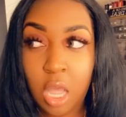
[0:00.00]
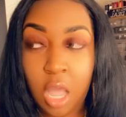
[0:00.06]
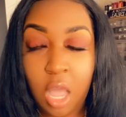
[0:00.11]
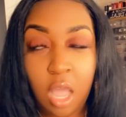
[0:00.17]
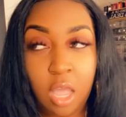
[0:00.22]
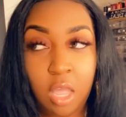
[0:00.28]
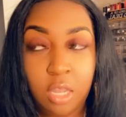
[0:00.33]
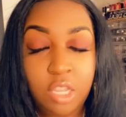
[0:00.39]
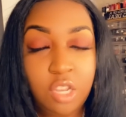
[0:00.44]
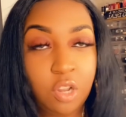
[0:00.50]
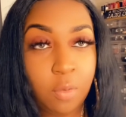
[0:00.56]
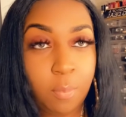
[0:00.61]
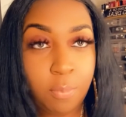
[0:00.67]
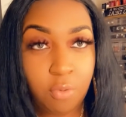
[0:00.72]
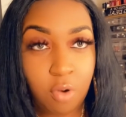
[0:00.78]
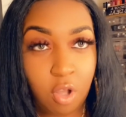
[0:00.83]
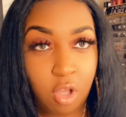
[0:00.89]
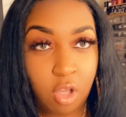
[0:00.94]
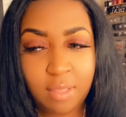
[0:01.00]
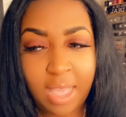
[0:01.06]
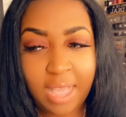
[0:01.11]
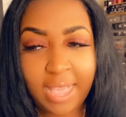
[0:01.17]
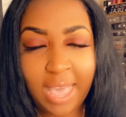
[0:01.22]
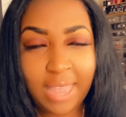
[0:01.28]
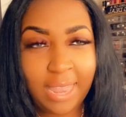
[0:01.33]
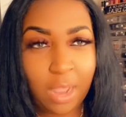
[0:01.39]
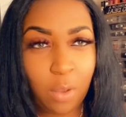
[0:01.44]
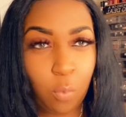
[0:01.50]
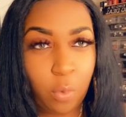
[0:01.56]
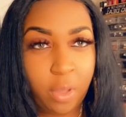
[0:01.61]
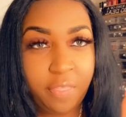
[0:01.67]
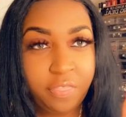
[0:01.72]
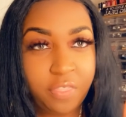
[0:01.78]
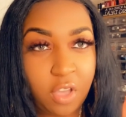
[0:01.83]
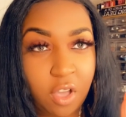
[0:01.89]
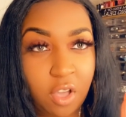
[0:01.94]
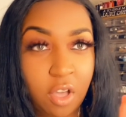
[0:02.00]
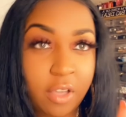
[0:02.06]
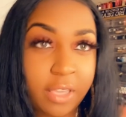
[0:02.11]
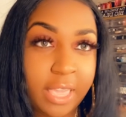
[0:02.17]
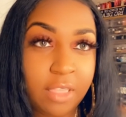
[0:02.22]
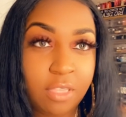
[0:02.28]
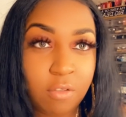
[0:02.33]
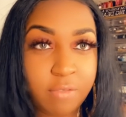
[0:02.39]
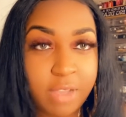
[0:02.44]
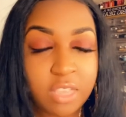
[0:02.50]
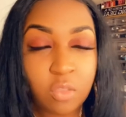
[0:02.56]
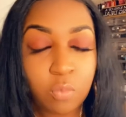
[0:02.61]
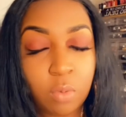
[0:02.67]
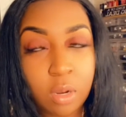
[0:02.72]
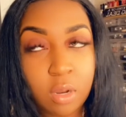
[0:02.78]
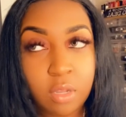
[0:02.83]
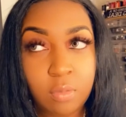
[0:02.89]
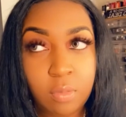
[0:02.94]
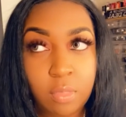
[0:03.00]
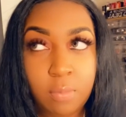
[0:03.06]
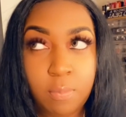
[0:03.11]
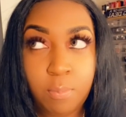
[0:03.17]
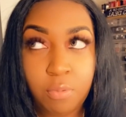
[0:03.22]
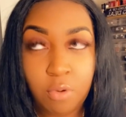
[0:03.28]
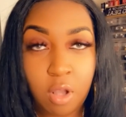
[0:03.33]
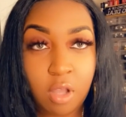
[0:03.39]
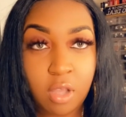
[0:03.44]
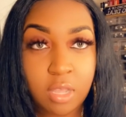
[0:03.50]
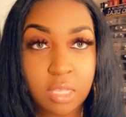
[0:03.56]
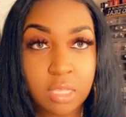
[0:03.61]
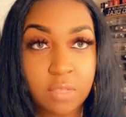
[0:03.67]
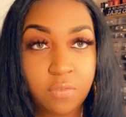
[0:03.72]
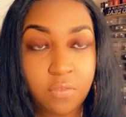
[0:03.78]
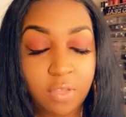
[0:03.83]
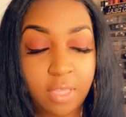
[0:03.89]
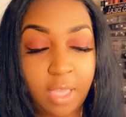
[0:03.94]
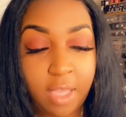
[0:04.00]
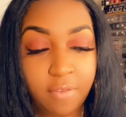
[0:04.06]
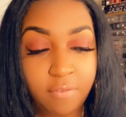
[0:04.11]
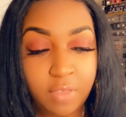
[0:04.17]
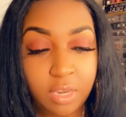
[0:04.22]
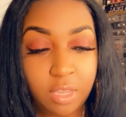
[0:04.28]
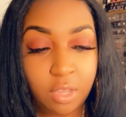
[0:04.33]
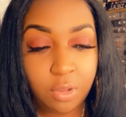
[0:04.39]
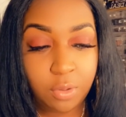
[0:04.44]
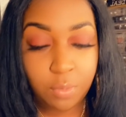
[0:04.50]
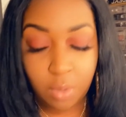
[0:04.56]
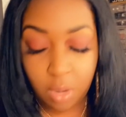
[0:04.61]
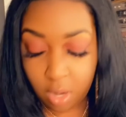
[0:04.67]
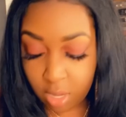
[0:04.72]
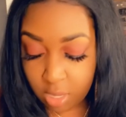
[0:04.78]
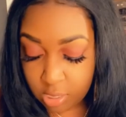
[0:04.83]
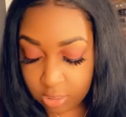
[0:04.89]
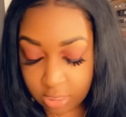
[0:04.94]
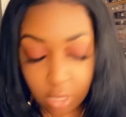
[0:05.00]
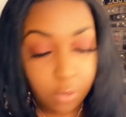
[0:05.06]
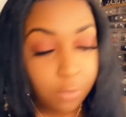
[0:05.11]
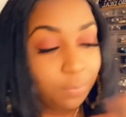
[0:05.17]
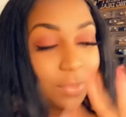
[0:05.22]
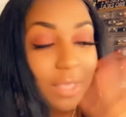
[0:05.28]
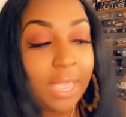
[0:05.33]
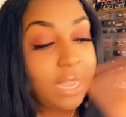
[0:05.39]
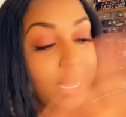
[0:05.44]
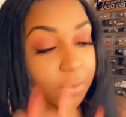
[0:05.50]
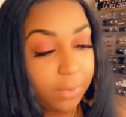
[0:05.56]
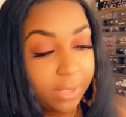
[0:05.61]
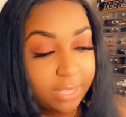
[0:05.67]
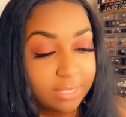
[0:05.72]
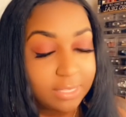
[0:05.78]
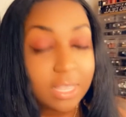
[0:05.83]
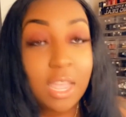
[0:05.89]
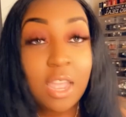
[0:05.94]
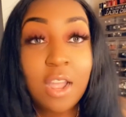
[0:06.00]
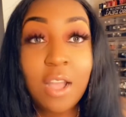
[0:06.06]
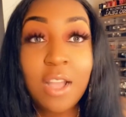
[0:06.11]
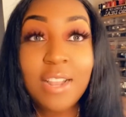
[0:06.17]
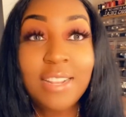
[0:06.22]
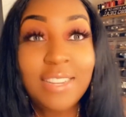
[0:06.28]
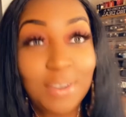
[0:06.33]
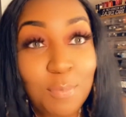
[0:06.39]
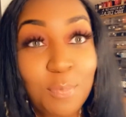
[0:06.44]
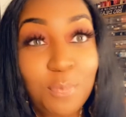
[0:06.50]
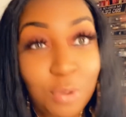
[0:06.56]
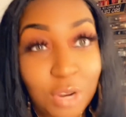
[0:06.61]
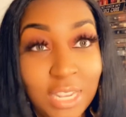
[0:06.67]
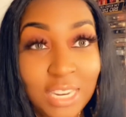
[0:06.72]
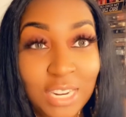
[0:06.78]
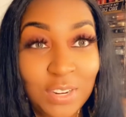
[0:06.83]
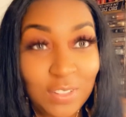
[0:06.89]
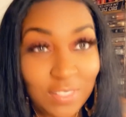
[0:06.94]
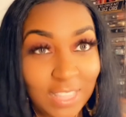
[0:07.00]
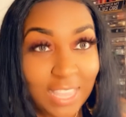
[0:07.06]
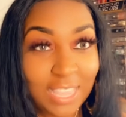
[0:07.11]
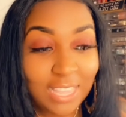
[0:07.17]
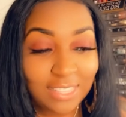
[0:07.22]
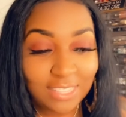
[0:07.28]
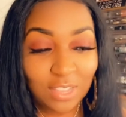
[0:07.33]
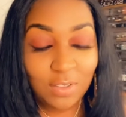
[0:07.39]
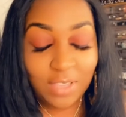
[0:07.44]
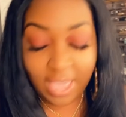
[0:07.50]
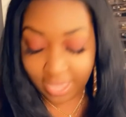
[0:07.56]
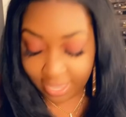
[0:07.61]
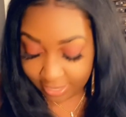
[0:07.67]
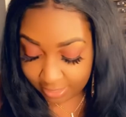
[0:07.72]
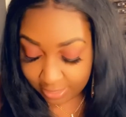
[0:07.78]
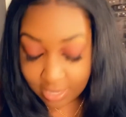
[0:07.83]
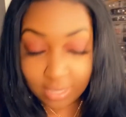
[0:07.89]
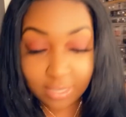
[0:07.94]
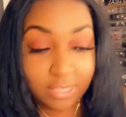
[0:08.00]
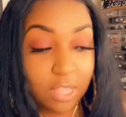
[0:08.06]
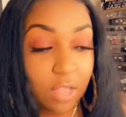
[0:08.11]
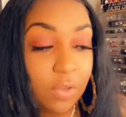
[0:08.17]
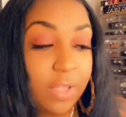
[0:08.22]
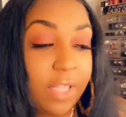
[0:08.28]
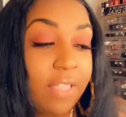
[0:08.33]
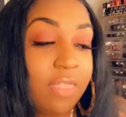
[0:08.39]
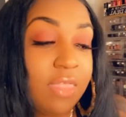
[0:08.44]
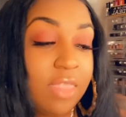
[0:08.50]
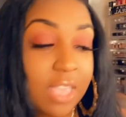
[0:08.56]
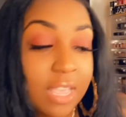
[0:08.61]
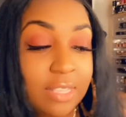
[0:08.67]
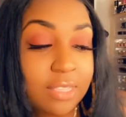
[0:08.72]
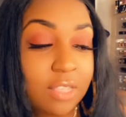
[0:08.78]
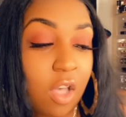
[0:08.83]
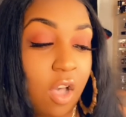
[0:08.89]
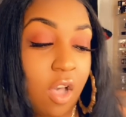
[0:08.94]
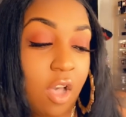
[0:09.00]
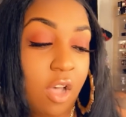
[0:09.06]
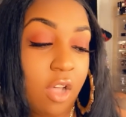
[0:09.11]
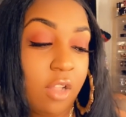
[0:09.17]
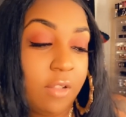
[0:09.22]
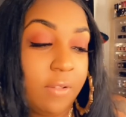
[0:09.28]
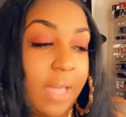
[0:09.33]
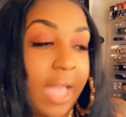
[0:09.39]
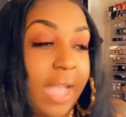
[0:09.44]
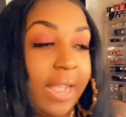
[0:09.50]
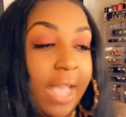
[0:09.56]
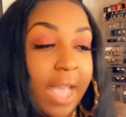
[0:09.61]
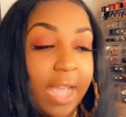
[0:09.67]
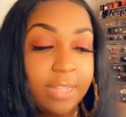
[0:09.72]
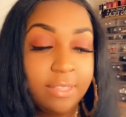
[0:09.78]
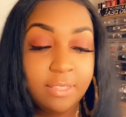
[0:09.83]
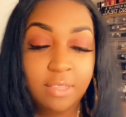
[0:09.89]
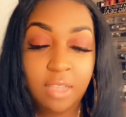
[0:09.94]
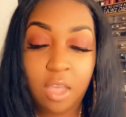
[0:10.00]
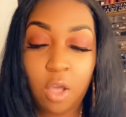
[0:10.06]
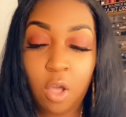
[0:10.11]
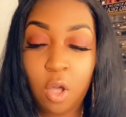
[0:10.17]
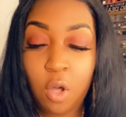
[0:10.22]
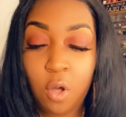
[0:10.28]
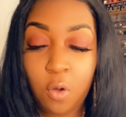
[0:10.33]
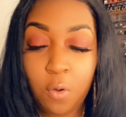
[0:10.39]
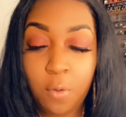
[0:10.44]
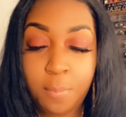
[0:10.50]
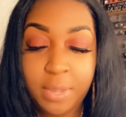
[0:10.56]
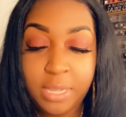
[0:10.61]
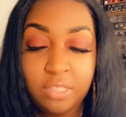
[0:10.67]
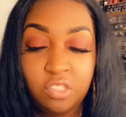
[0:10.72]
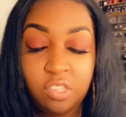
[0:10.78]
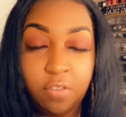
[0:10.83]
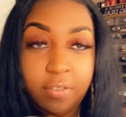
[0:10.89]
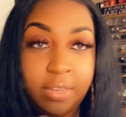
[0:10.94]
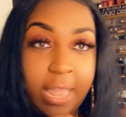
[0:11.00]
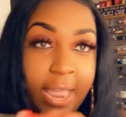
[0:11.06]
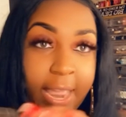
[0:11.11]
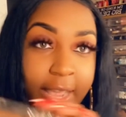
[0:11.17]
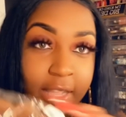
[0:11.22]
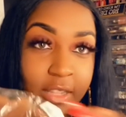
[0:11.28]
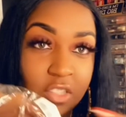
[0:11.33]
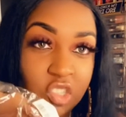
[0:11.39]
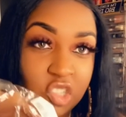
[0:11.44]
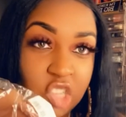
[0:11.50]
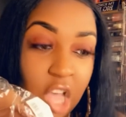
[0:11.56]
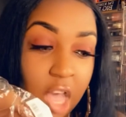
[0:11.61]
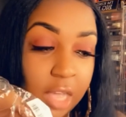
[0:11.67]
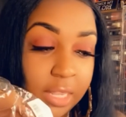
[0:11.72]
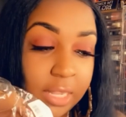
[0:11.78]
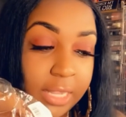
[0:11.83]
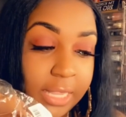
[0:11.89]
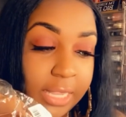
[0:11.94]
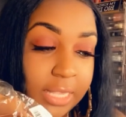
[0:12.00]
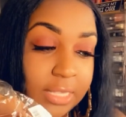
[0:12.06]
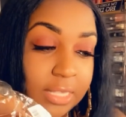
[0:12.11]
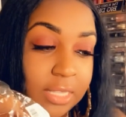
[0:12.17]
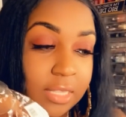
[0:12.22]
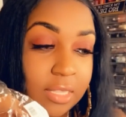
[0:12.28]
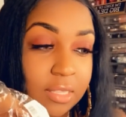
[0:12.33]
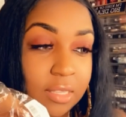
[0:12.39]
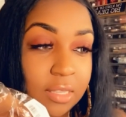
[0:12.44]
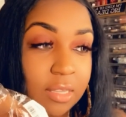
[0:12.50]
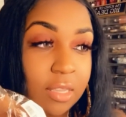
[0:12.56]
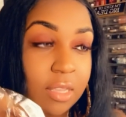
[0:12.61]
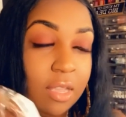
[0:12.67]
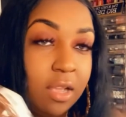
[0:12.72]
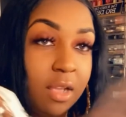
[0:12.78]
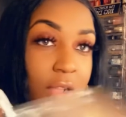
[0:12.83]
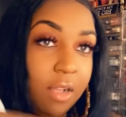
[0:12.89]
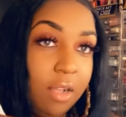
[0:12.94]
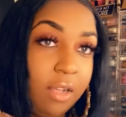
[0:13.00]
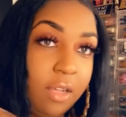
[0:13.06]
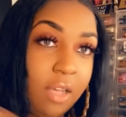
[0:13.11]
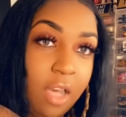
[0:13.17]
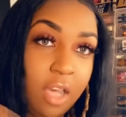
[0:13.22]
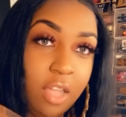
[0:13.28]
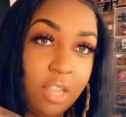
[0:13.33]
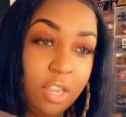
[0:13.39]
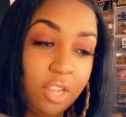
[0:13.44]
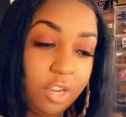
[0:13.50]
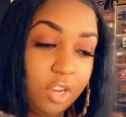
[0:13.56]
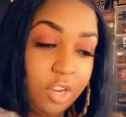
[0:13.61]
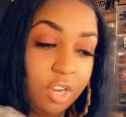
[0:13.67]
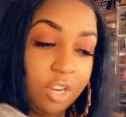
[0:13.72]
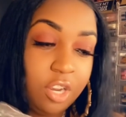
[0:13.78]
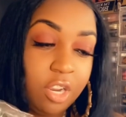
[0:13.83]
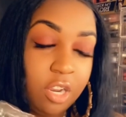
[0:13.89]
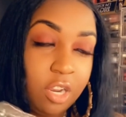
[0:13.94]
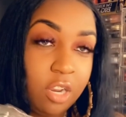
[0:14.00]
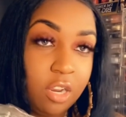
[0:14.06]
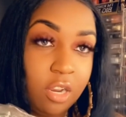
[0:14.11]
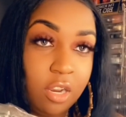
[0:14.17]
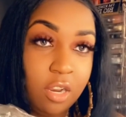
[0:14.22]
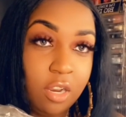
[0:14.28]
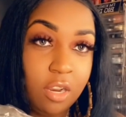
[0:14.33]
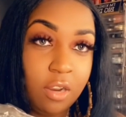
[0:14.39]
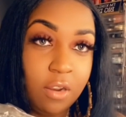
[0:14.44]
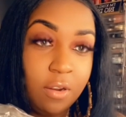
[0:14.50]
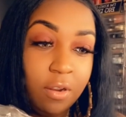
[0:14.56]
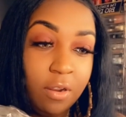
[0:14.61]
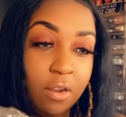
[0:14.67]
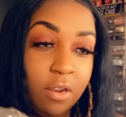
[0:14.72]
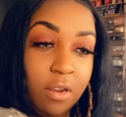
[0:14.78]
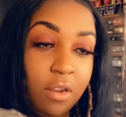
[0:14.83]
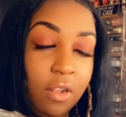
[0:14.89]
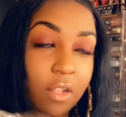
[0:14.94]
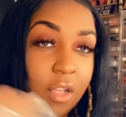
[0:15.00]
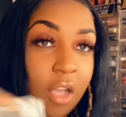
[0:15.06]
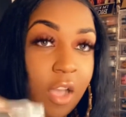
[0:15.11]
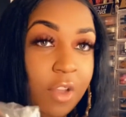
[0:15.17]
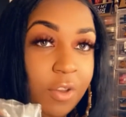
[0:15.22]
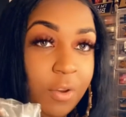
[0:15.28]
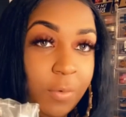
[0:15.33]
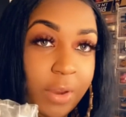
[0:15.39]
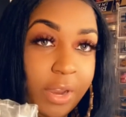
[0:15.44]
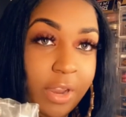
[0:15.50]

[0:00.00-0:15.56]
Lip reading: you know, bras. Got like 1 thong and the rest were bras for that video. So anyways, PrettyLittleThing. Okay, so in this haul, I got a whole bunch of like chocolate colored underwear.